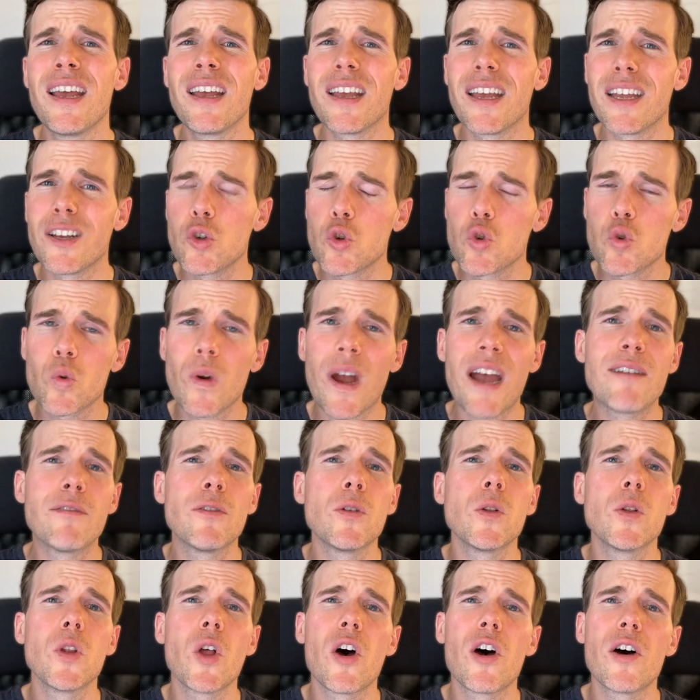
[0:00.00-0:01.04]
and
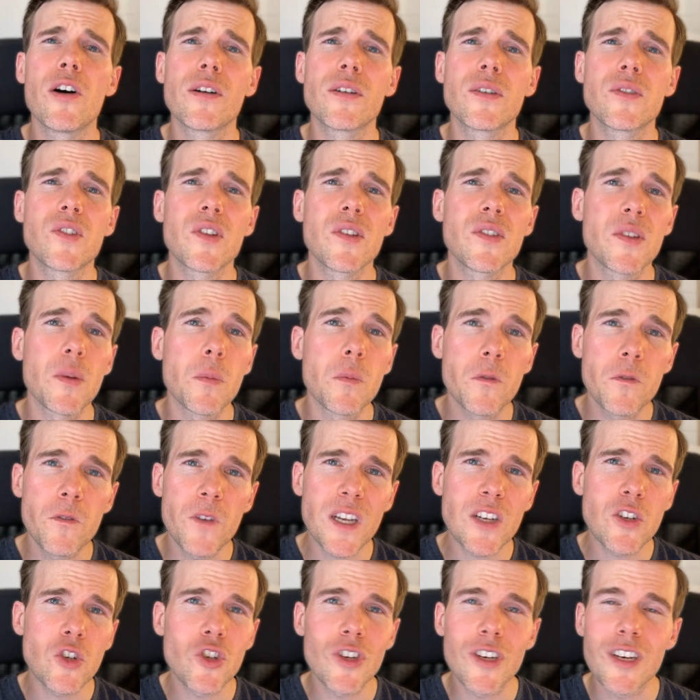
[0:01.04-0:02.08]
travel logs, some
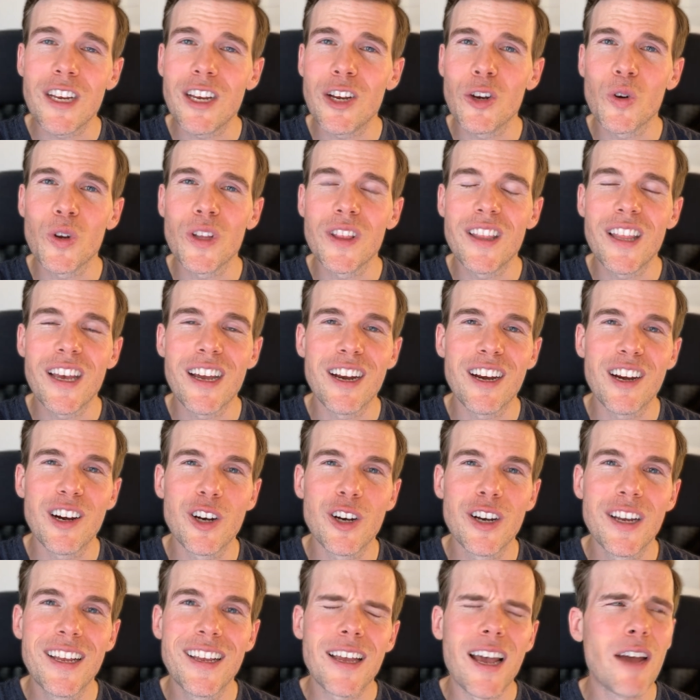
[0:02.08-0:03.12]
fiction here and there.